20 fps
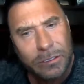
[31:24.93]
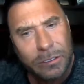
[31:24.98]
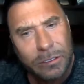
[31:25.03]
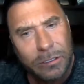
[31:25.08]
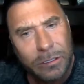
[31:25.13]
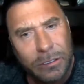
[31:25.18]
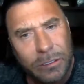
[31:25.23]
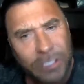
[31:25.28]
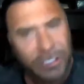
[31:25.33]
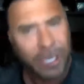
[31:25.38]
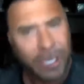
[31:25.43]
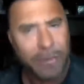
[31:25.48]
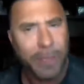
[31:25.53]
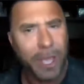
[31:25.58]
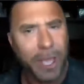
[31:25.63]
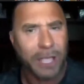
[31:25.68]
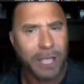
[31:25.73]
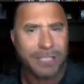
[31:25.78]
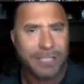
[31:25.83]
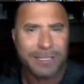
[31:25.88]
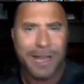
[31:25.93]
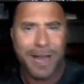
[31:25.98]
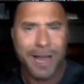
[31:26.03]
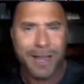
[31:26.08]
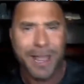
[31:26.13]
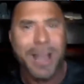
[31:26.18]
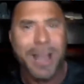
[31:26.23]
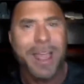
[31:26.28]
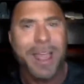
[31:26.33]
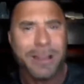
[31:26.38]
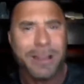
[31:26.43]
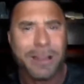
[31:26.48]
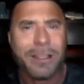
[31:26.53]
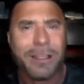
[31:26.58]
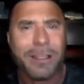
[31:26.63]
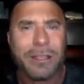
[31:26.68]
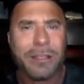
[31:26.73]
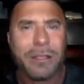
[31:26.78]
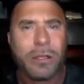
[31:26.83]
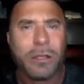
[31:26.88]
He said, hey, man, he's not in it.
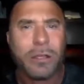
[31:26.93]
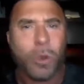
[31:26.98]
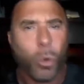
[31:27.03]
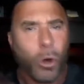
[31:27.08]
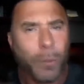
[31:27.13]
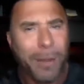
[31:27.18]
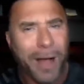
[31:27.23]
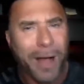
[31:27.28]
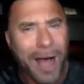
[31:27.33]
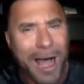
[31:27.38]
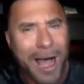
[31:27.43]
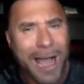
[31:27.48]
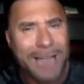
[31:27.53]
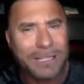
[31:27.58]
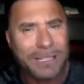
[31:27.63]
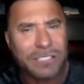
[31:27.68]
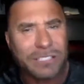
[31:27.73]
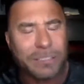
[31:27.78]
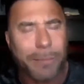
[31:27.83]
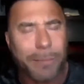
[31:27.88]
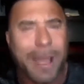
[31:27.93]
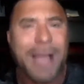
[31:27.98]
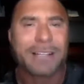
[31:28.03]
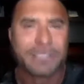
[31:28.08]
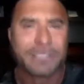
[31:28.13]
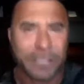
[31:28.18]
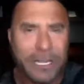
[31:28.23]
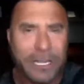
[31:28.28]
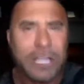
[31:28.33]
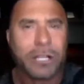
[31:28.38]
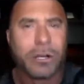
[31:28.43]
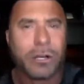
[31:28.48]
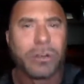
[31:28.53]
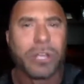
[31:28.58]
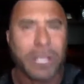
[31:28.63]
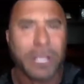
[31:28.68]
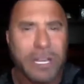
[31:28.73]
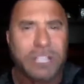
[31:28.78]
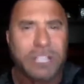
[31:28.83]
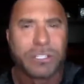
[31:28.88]
We're behind because of Max. He
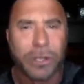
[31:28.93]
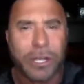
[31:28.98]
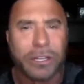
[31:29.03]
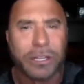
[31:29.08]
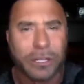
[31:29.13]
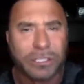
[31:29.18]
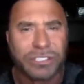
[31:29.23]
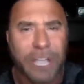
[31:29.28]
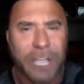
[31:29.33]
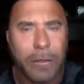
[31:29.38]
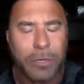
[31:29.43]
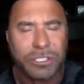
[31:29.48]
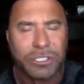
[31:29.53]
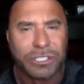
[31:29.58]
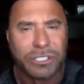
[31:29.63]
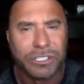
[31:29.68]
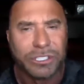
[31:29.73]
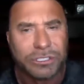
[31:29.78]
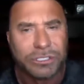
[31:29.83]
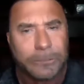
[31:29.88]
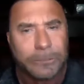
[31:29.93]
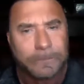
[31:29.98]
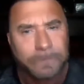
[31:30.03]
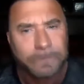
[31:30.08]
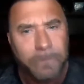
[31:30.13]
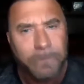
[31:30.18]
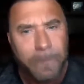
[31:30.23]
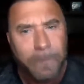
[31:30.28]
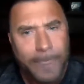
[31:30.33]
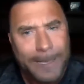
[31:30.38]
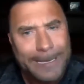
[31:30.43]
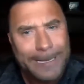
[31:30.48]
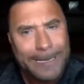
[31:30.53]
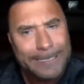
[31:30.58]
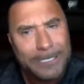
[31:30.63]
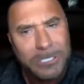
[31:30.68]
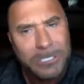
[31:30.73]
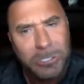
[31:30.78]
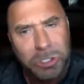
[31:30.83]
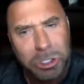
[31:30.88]
needs to go get their sandwiches. I said,
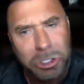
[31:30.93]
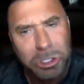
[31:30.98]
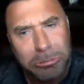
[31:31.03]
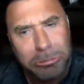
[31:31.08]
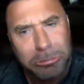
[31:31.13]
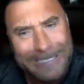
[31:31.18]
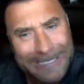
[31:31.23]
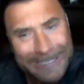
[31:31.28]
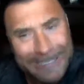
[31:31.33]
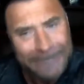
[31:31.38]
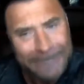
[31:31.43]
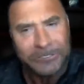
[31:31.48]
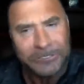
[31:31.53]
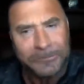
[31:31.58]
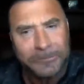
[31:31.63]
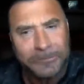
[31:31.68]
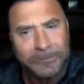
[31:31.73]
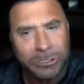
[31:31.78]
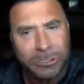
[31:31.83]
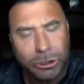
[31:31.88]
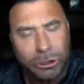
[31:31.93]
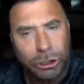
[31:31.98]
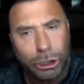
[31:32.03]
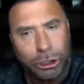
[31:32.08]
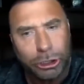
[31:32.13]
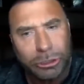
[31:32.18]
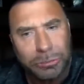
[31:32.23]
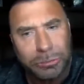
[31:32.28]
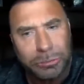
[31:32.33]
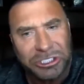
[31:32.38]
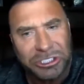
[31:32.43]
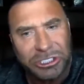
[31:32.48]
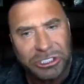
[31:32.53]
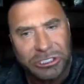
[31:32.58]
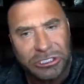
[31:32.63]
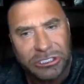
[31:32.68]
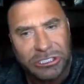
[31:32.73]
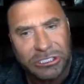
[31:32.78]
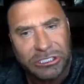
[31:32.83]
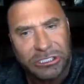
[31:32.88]
don't you ever talk to my son
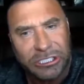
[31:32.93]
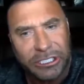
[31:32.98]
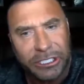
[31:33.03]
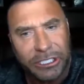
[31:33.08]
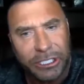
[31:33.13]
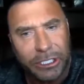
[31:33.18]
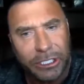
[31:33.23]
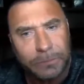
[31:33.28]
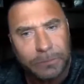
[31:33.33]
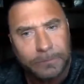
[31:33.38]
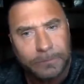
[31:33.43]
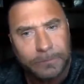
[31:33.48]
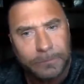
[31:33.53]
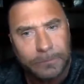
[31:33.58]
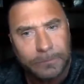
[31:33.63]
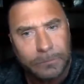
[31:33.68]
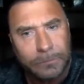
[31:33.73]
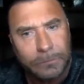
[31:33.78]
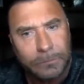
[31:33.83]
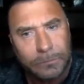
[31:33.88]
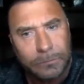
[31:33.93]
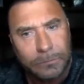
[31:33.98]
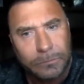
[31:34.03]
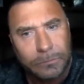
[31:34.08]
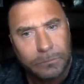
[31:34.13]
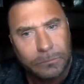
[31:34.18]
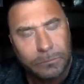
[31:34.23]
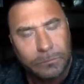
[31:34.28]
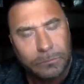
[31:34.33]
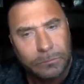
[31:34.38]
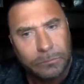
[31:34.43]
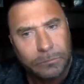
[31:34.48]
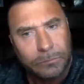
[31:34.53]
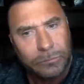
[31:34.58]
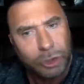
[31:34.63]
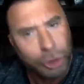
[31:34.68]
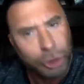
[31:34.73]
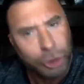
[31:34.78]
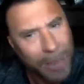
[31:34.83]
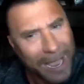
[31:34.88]
like that again.
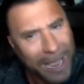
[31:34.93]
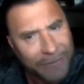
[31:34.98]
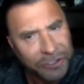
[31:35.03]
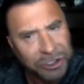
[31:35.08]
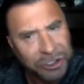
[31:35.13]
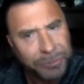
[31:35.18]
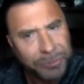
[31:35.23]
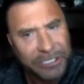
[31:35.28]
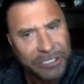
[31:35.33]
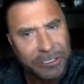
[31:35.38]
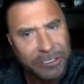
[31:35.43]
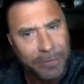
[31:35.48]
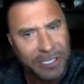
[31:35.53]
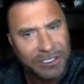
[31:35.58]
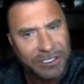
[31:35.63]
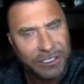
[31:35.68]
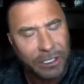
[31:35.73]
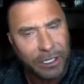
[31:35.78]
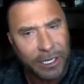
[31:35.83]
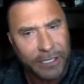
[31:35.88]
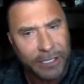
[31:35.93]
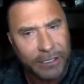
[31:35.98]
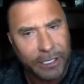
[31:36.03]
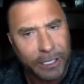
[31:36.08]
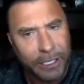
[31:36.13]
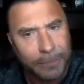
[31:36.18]
Don't you ever speak to my son like that.